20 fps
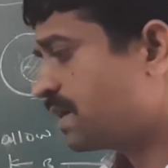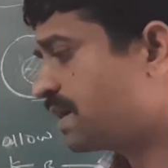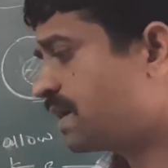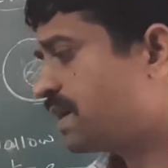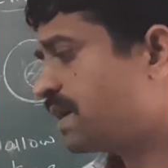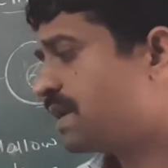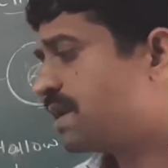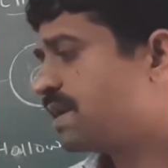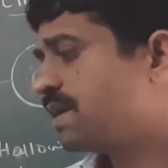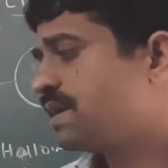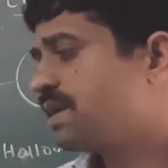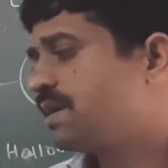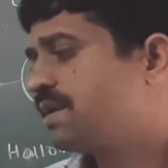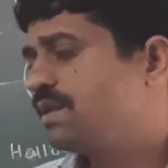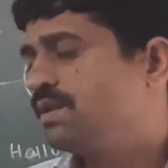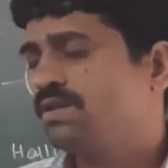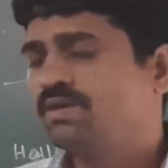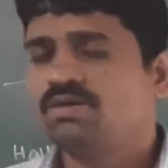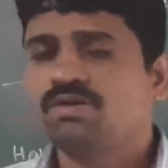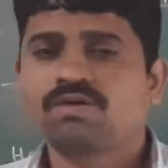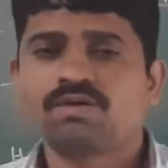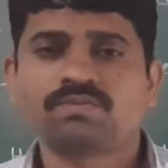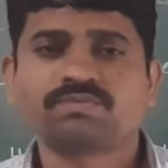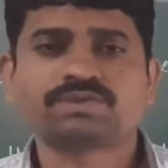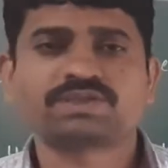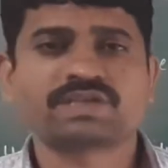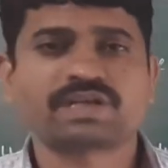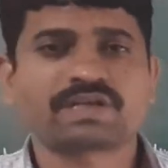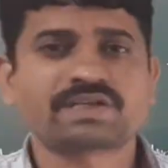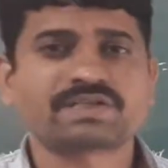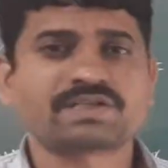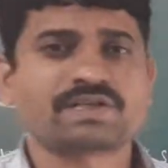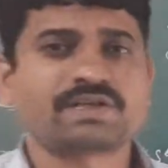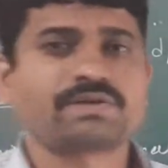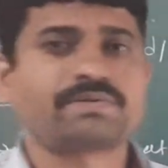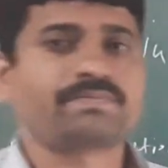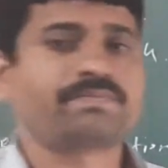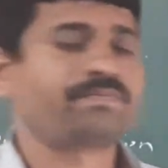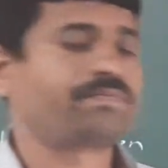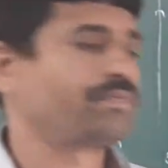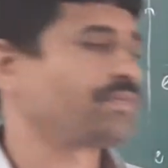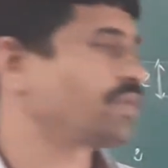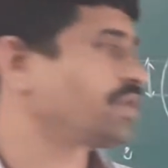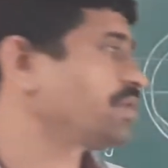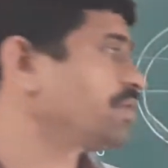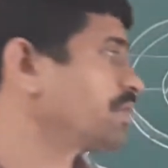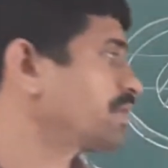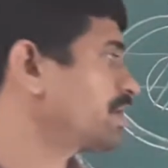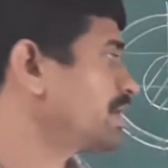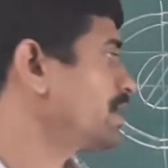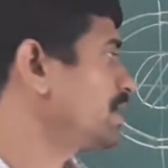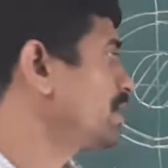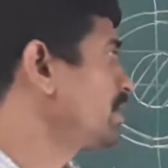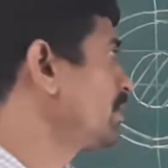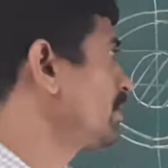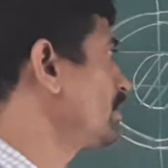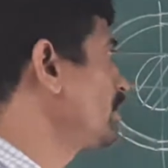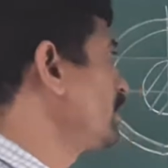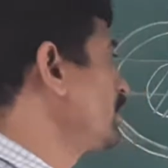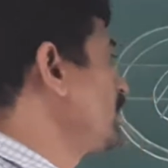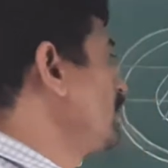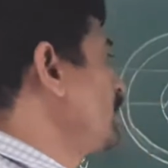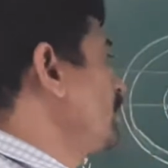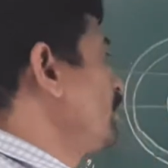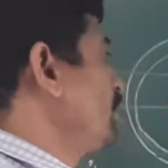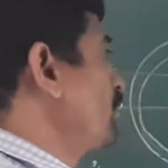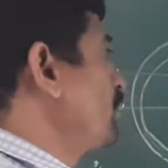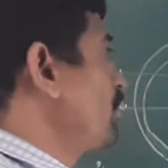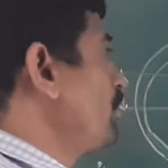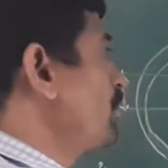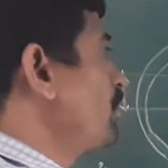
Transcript: kernel of section. Okay, we